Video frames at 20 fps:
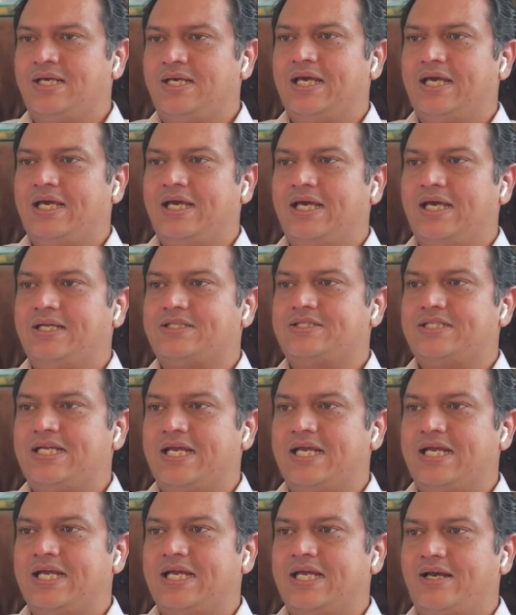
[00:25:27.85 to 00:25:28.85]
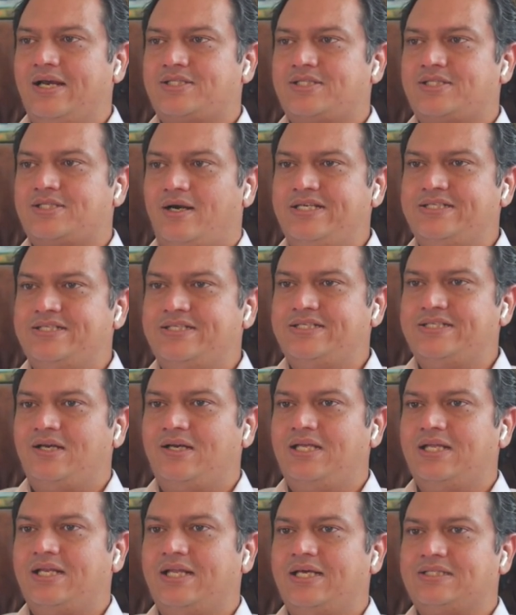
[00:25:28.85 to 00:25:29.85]
And it started
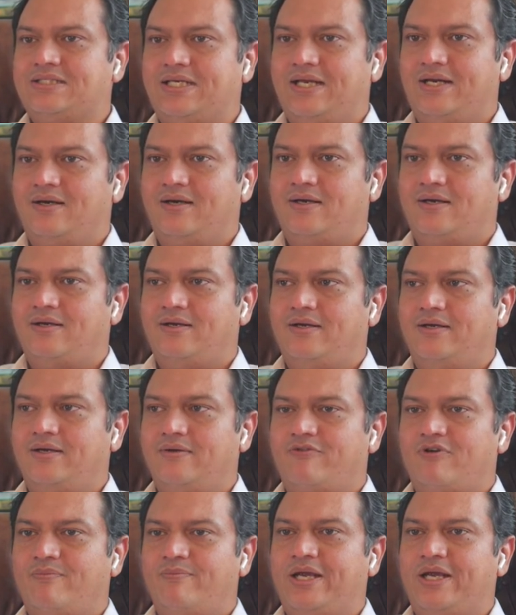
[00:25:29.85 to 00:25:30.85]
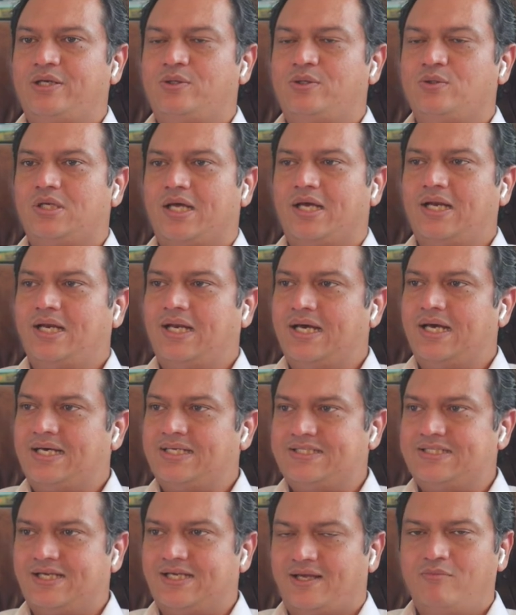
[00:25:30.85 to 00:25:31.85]
recently and has had occurred from May to July
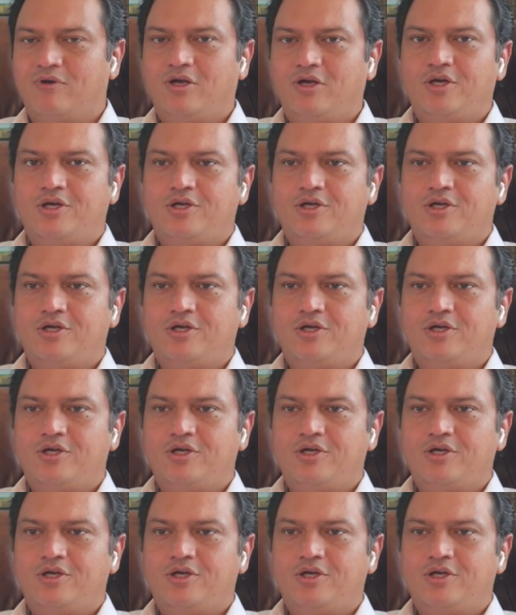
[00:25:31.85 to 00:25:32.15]
last time.